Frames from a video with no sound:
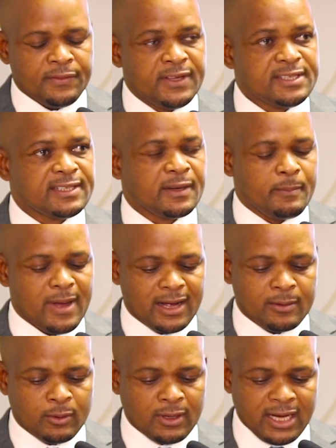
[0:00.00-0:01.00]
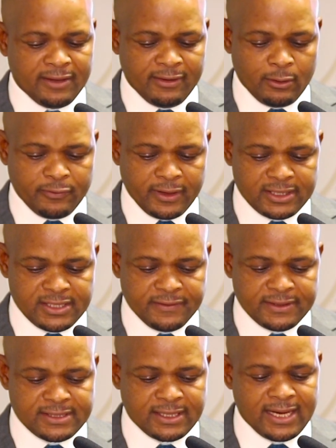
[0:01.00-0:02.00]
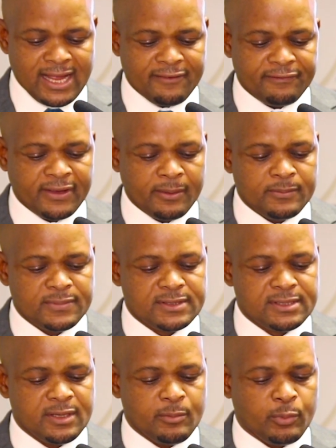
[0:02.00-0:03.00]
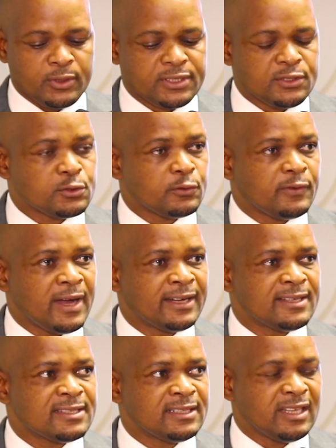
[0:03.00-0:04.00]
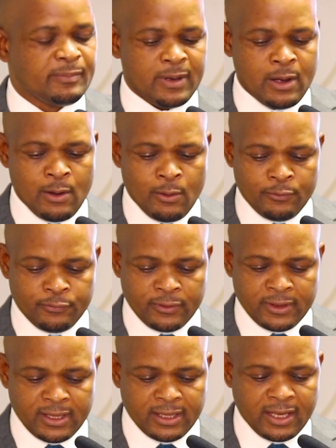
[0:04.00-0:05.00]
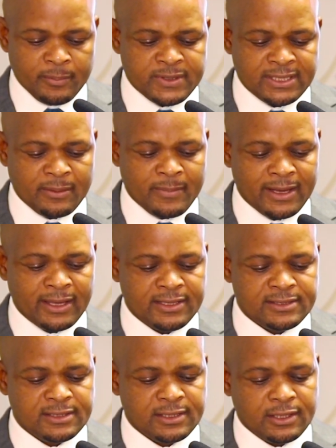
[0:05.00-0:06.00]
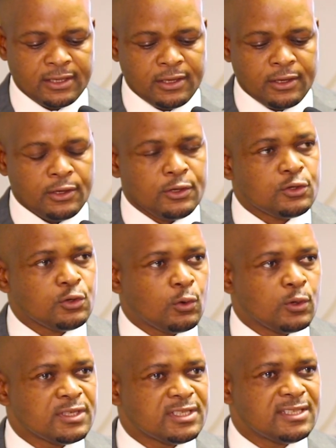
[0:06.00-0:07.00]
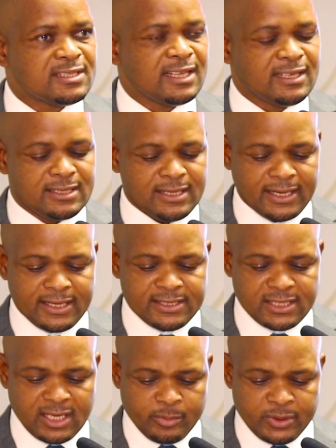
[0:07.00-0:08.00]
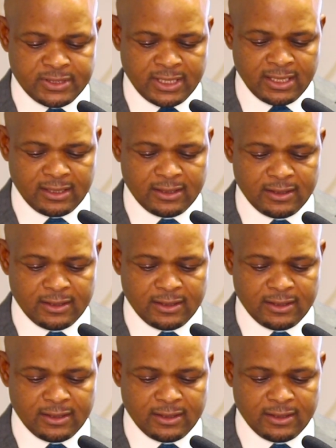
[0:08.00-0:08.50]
This remarkable level of activity reaffirms the importance of harnessing the power of capital markets to consistently raise capital.